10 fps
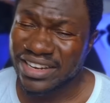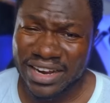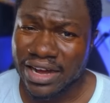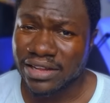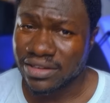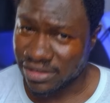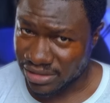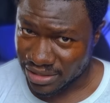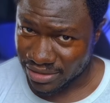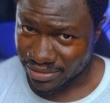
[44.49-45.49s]
There are other
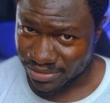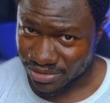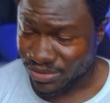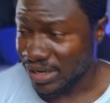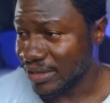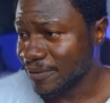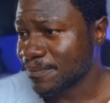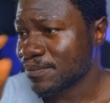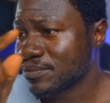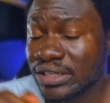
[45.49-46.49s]
alternatives, right?
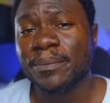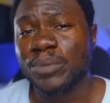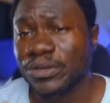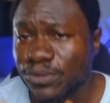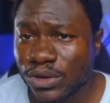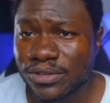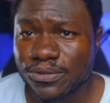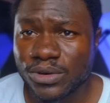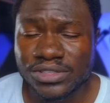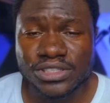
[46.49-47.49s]
But for the
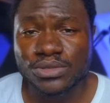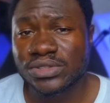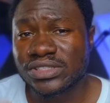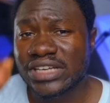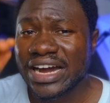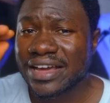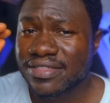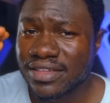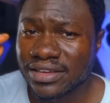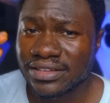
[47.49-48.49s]
foreign students, I
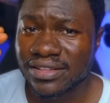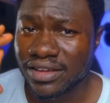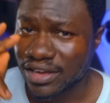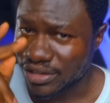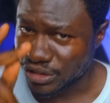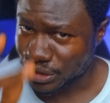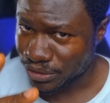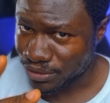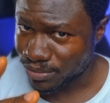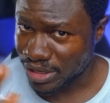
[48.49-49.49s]
think there are
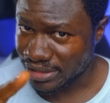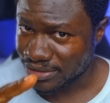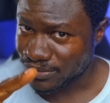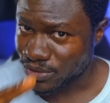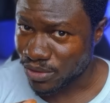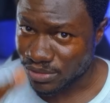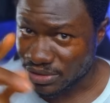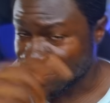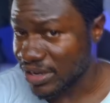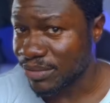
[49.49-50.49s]
two best
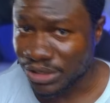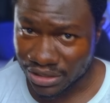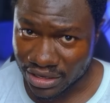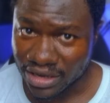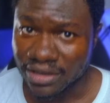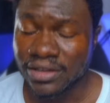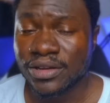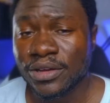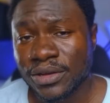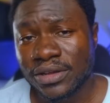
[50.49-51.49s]
forms of coming here.
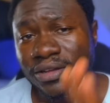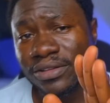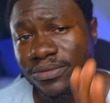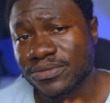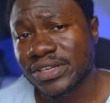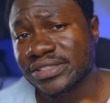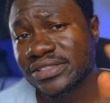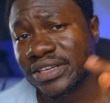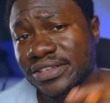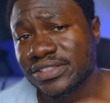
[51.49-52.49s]
The
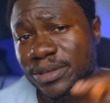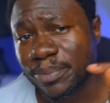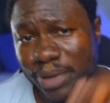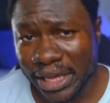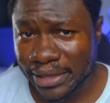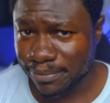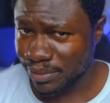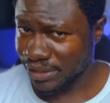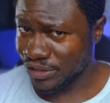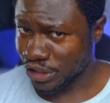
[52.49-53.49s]
first is the
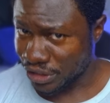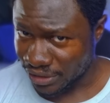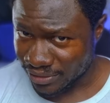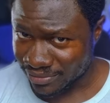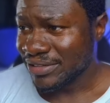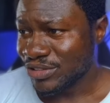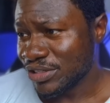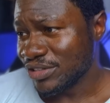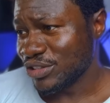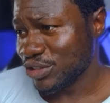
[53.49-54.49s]
PEC-PG.
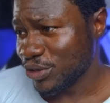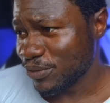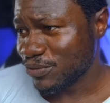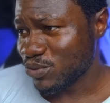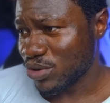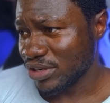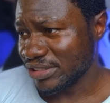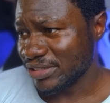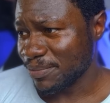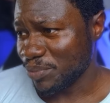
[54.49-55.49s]
Since you've
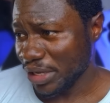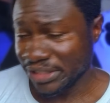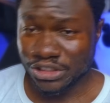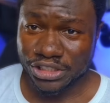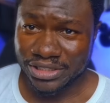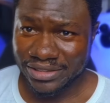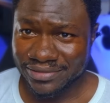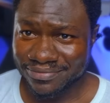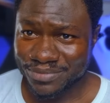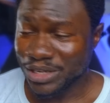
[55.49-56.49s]
watched the PEC-G,
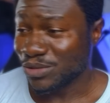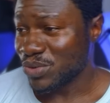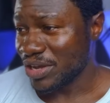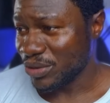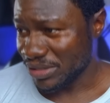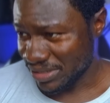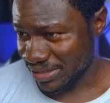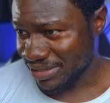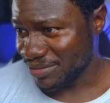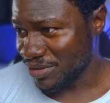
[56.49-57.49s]
that's why you're
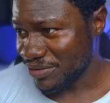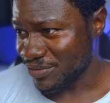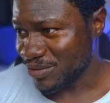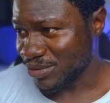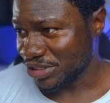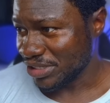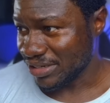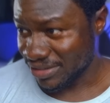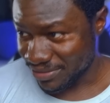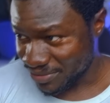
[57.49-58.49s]
thanking me for
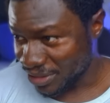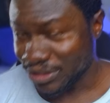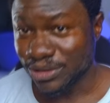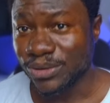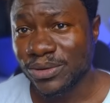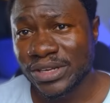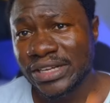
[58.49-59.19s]
sharing the video.